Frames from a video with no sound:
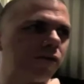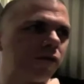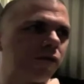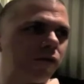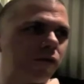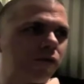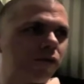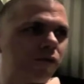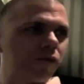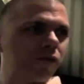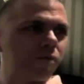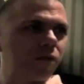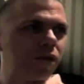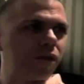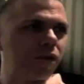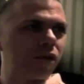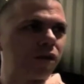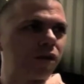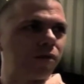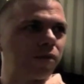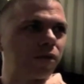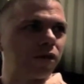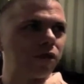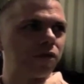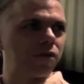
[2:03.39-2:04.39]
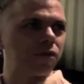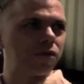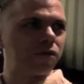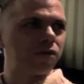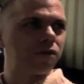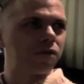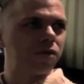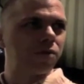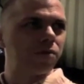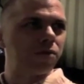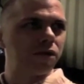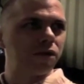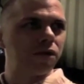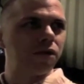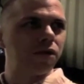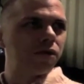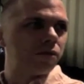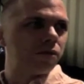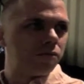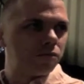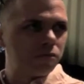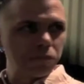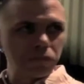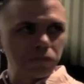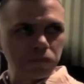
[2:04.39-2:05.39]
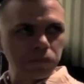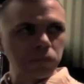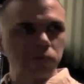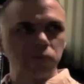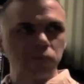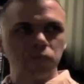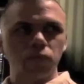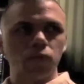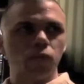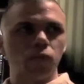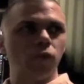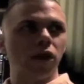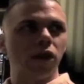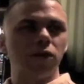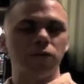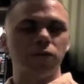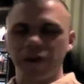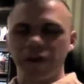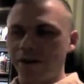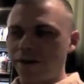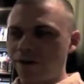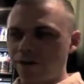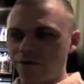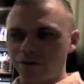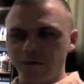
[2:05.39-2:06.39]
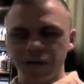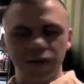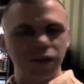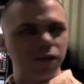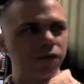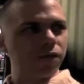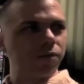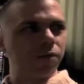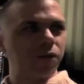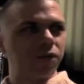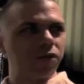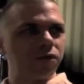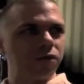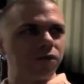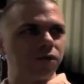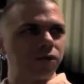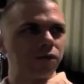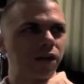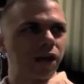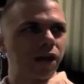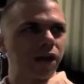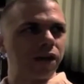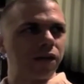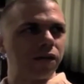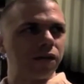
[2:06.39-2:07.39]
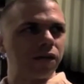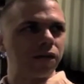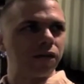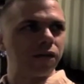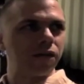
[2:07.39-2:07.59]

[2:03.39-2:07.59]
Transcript: so to speak, I mean, just to be well read, to read as much as you can.